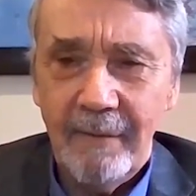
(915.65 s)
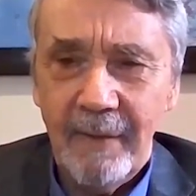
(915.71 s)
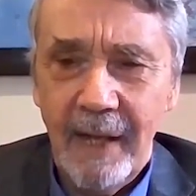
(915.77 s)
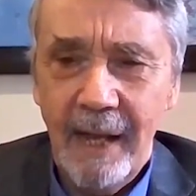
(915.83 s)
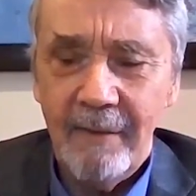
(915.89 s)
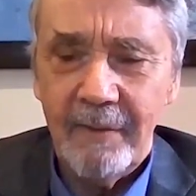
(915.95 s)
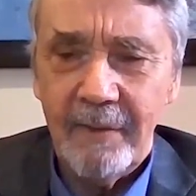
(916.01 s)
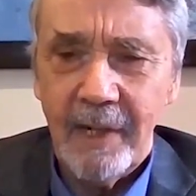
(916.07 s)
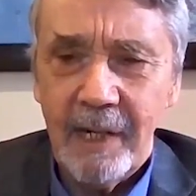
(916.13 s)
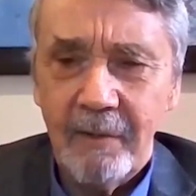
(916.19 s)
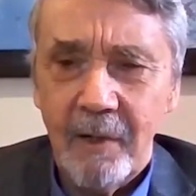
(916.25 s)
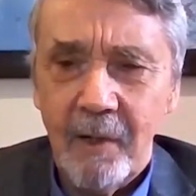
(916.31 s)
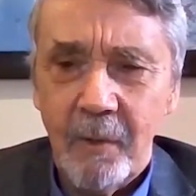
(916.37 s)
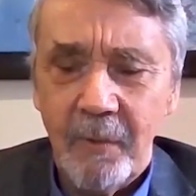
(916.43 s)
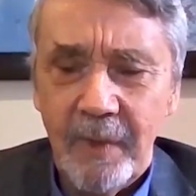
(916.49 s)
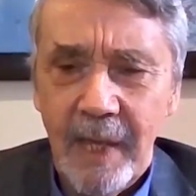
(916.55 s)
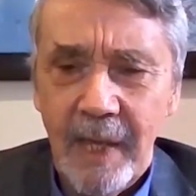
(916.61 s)
after I
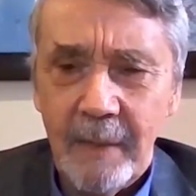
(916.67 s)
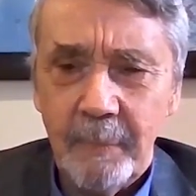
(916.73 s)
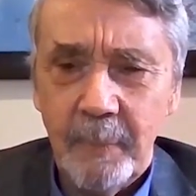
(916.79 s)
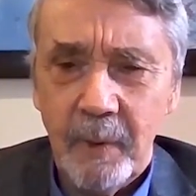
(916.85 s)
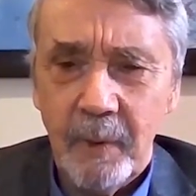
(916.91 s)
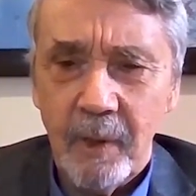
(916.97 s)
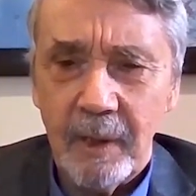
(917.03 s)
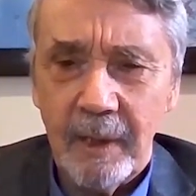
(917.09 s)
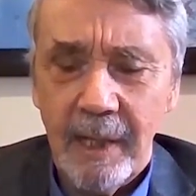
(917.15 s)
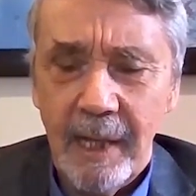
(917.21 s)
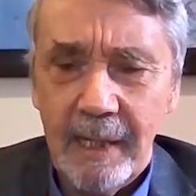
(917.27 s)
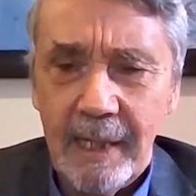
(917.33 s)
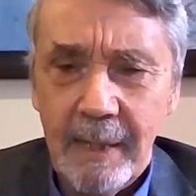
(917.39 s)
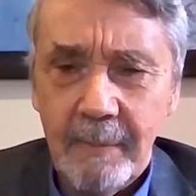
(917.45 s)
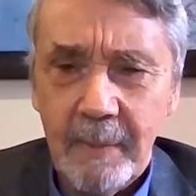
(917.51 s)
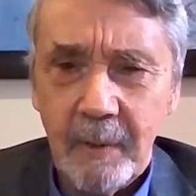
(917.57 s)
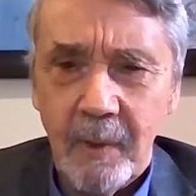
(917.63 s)
wrote that book, I
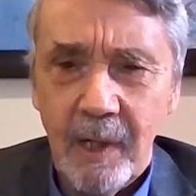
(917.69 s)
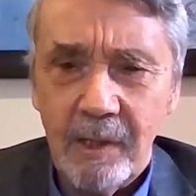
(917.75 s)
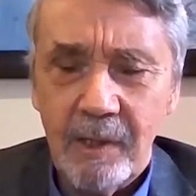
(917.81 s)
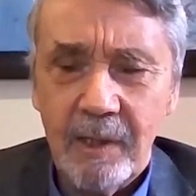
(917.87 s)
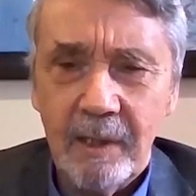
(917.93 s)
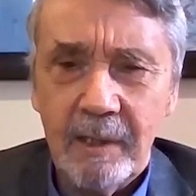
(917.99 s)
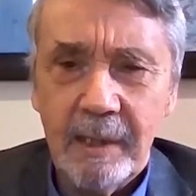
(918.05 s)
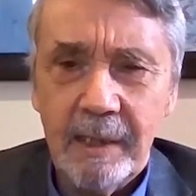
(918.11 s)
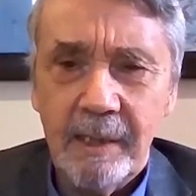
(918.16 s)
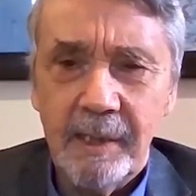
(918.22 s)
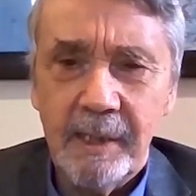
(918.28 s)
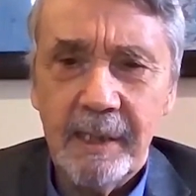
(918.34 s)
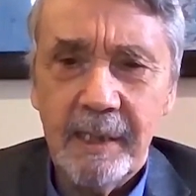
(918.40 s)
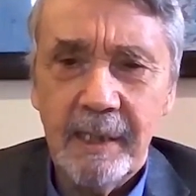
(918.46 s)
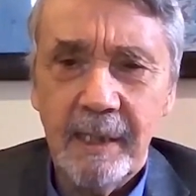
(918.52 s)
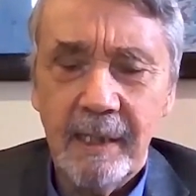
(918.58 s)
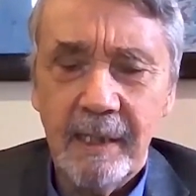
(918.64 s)
came to Washington,
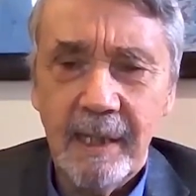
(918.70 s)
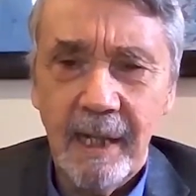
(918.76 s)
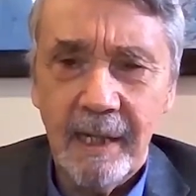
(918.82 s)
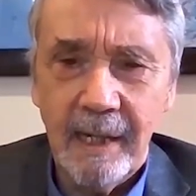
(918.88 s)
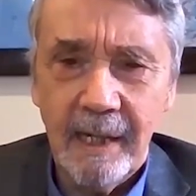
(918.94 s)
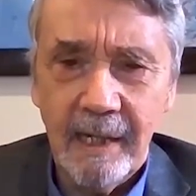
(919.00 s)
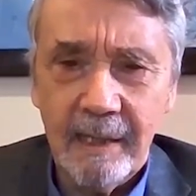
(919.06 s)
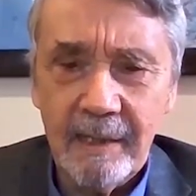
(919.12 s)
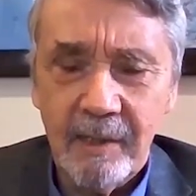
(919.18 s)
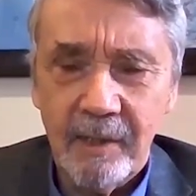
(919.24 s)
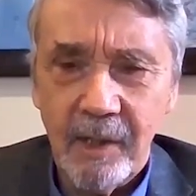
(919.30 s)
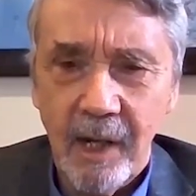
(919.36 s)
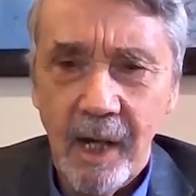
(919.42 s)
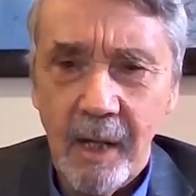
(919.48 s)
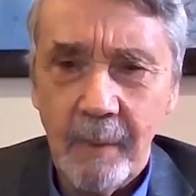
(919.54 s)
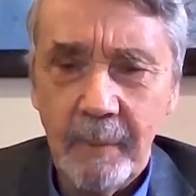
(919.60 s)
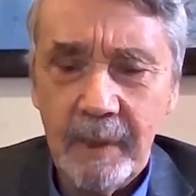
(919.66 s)
D.C., and I got a
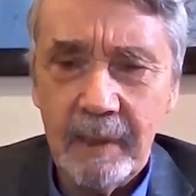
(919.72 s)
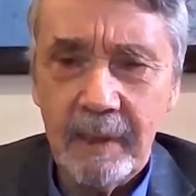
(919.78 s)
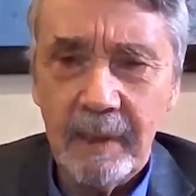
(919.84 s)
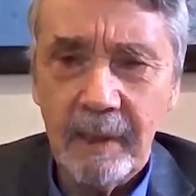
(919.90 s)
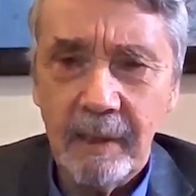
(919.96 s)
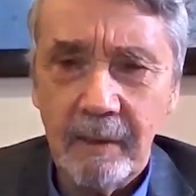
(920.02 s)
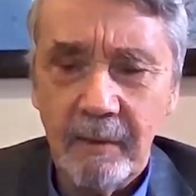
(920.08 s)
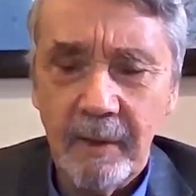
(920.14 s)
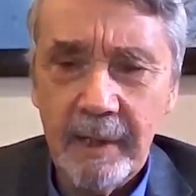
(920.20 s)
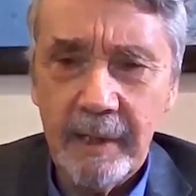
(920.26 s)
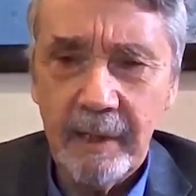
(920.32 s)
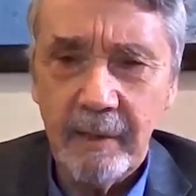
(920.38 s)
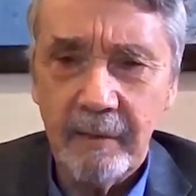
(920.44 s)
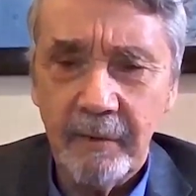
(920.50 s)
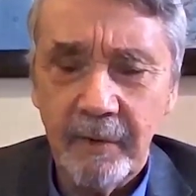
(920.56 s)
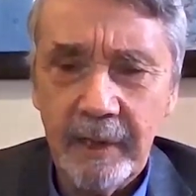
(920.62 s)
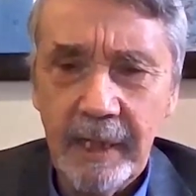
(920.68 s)
job at
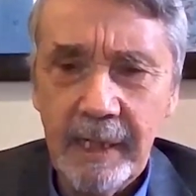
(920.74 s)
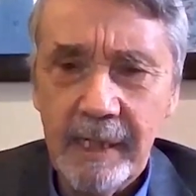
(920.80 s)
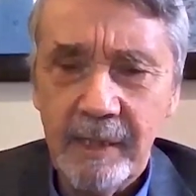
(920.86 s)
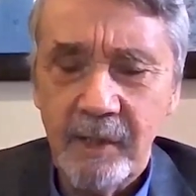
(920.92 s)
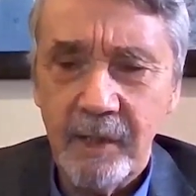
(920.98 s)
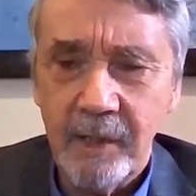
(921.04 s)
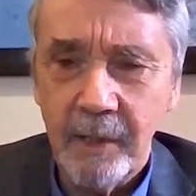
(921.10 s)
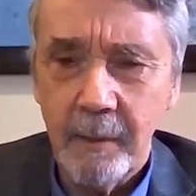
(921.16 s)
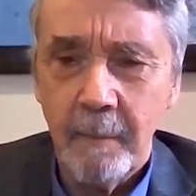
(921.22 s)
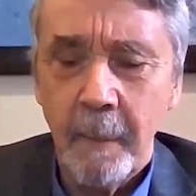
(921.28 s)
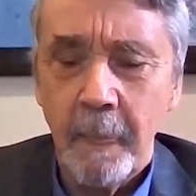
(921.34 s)
Radio Free Asia.